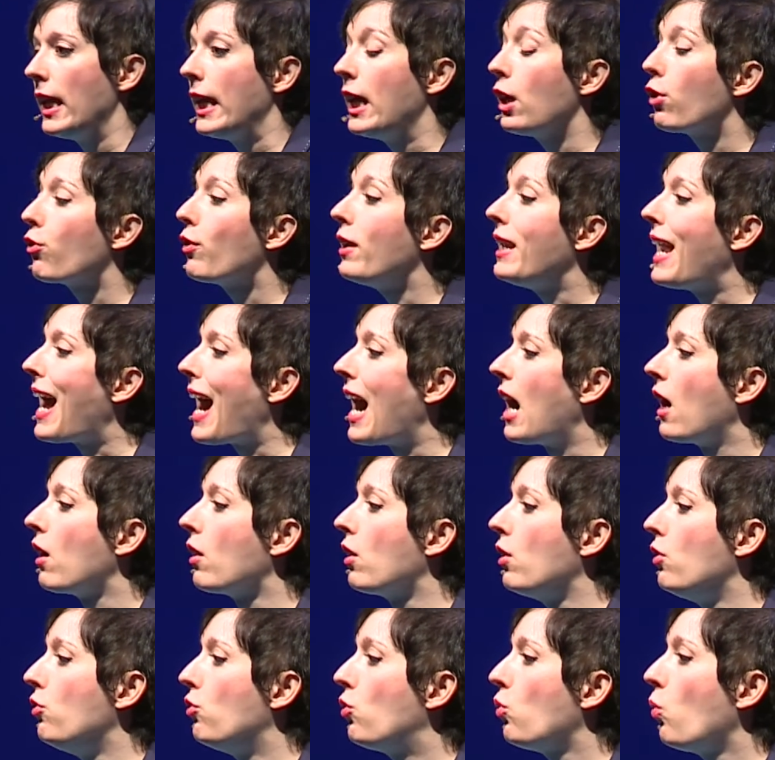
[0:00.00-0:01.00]
Here in
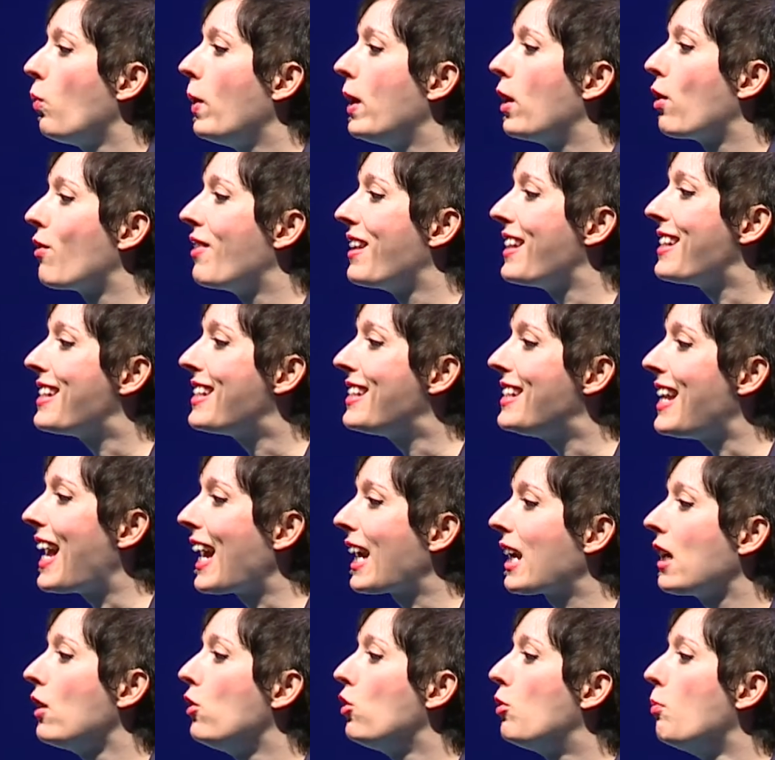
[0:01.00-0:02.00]
Ireland, we are the
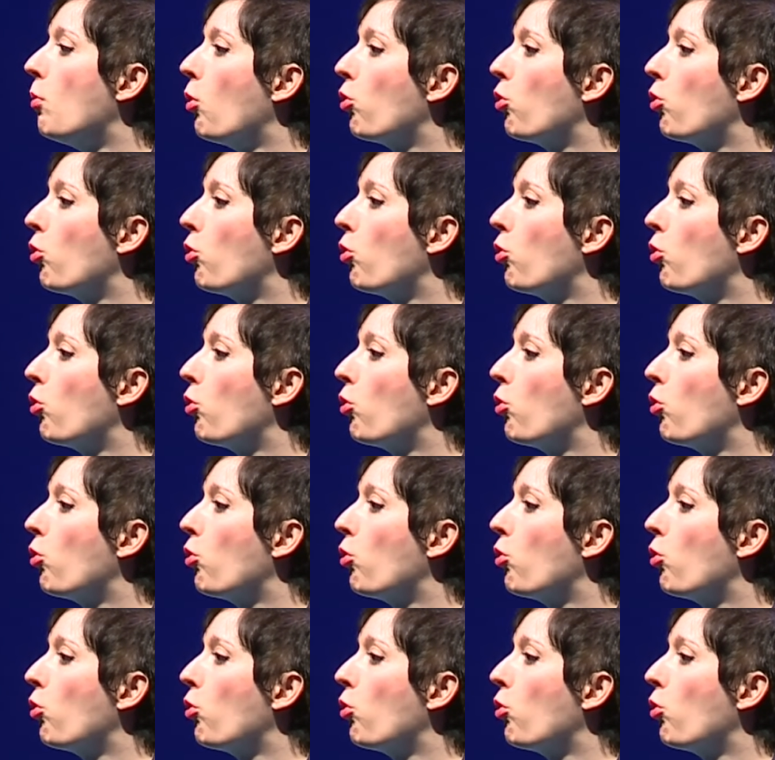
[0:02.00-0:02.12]
second